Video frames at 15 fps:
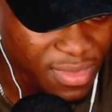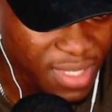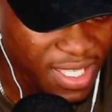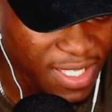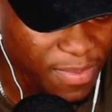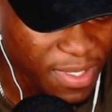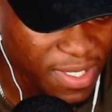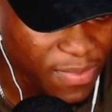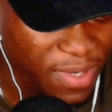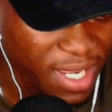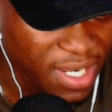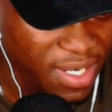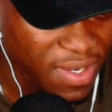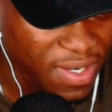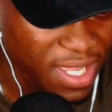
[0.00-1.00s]
That's best when
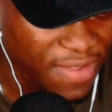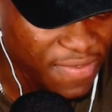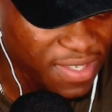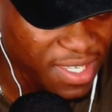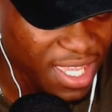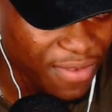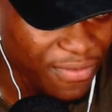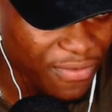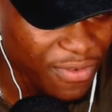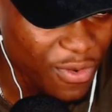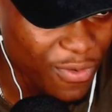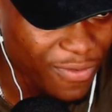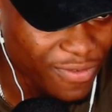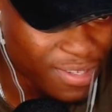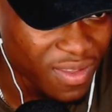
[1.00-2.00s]
I don't have to get
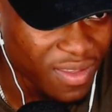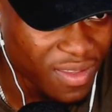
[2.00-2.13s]
involved.